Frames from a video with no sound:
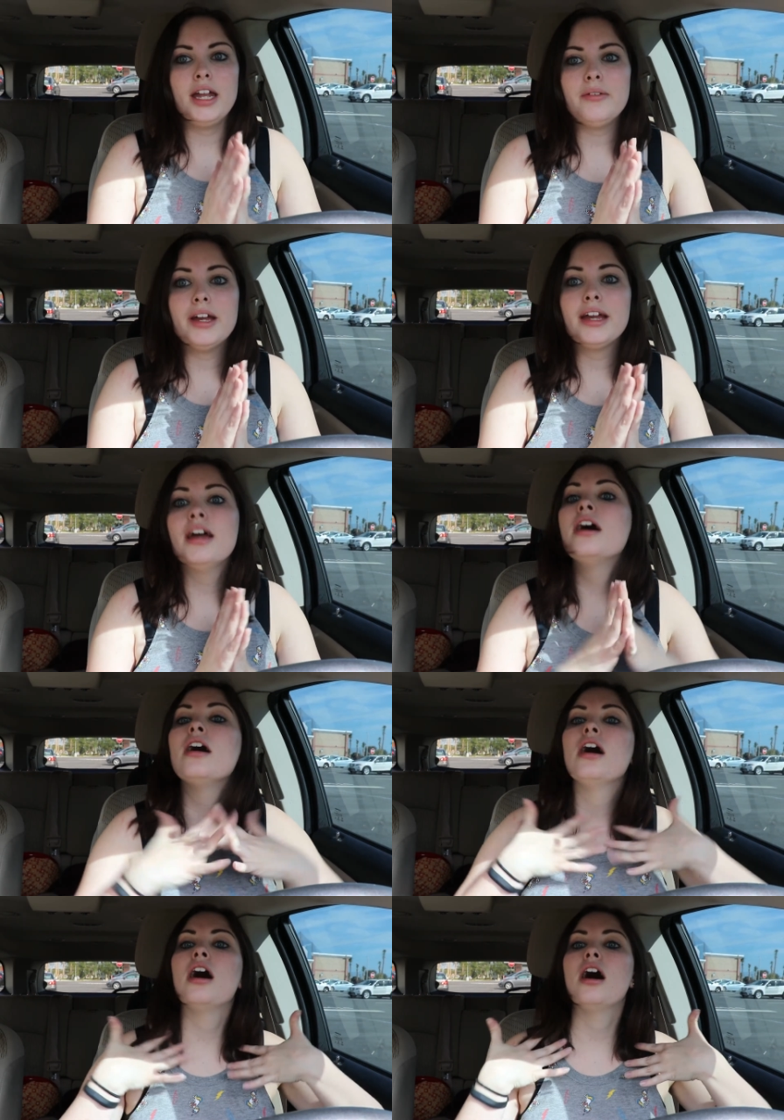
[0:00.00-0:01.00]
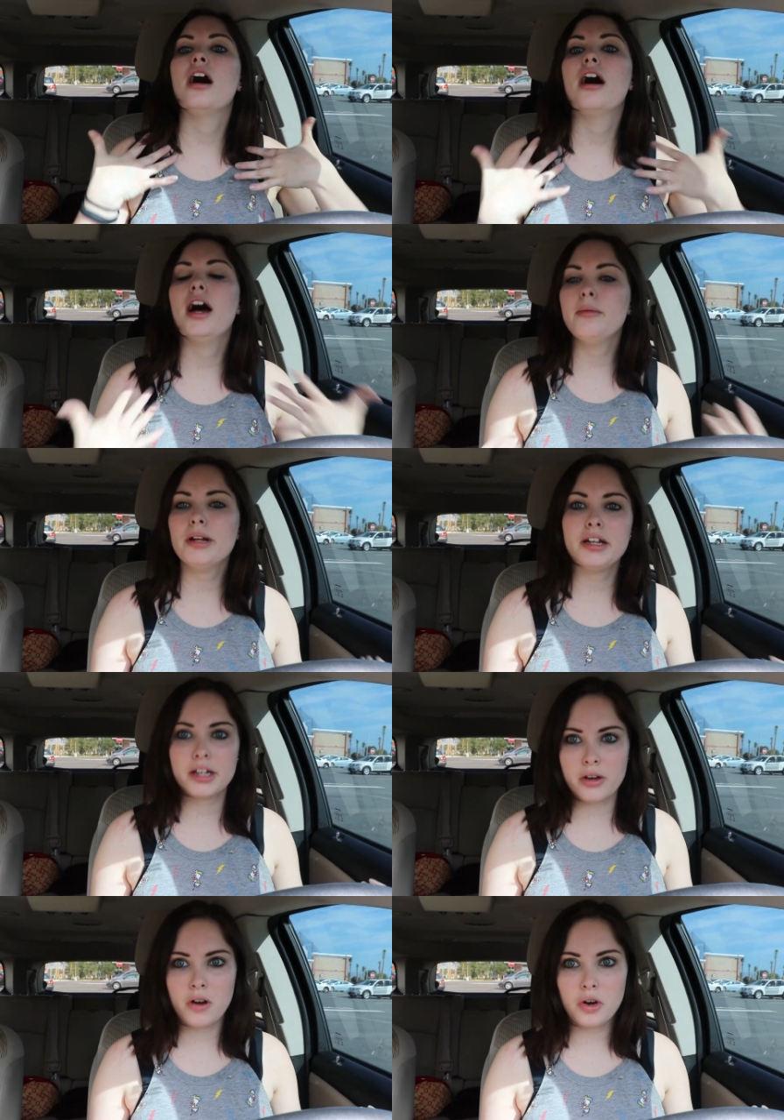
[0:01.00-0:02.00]
Anyway, I'm ready
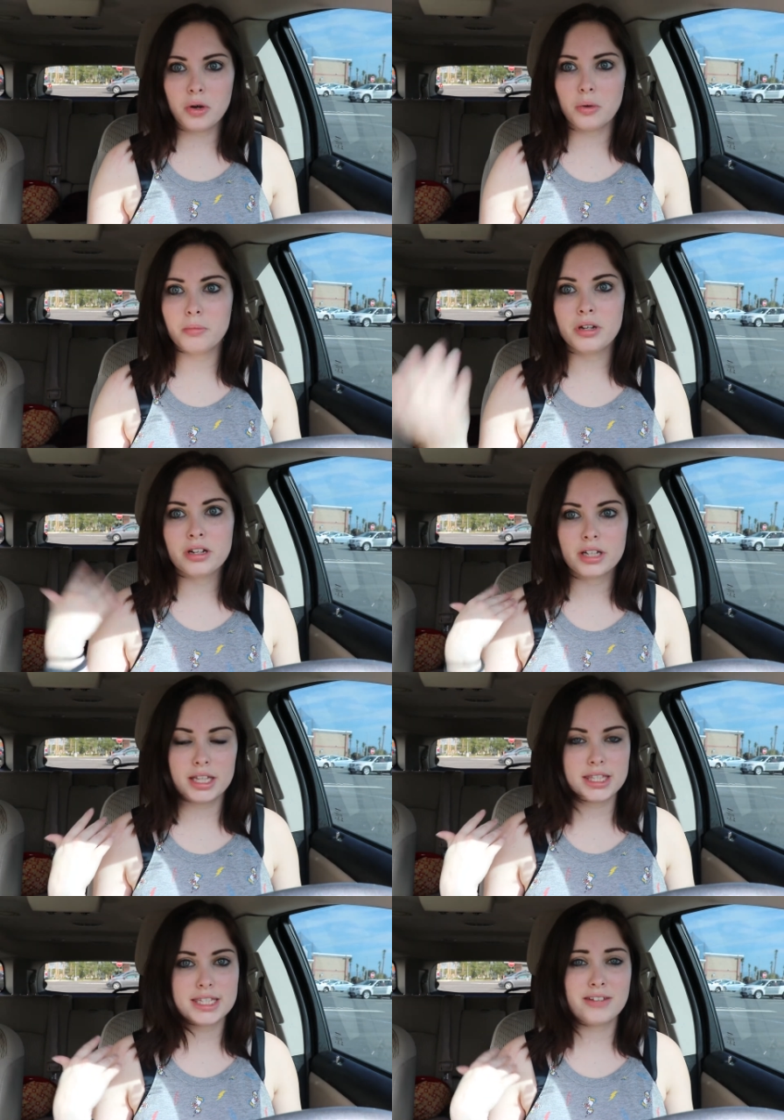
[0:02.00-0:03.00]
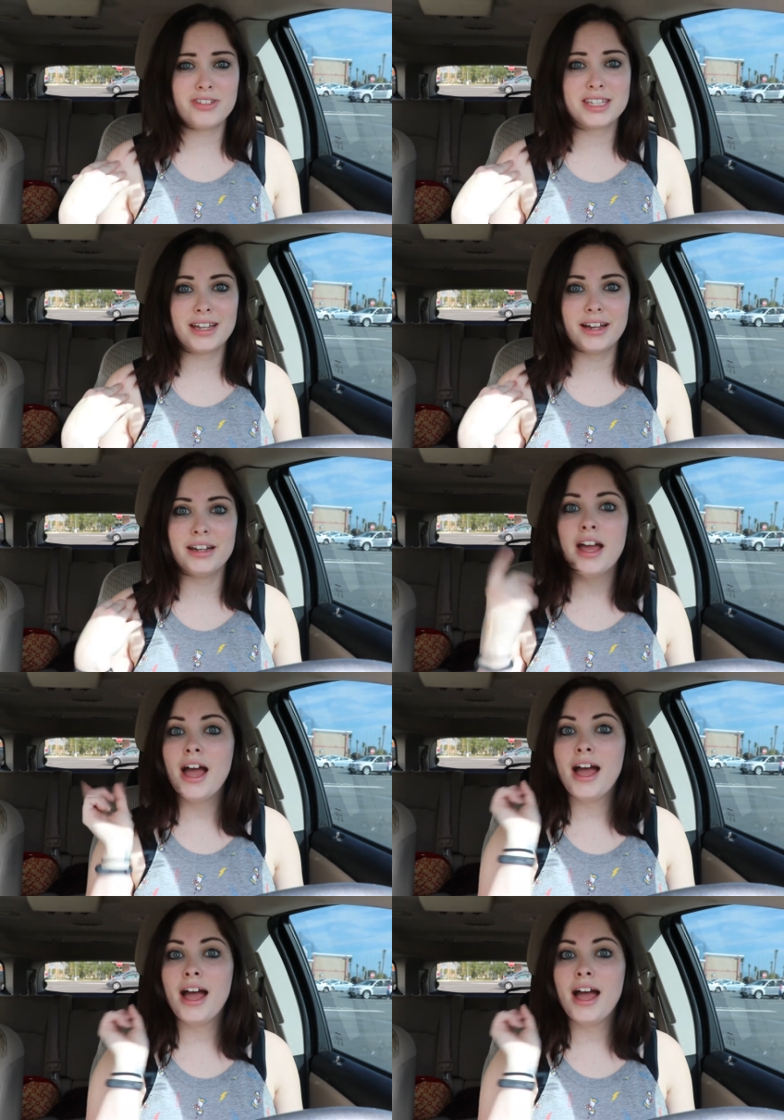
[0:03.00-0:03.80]
to go home, get this stuff inside,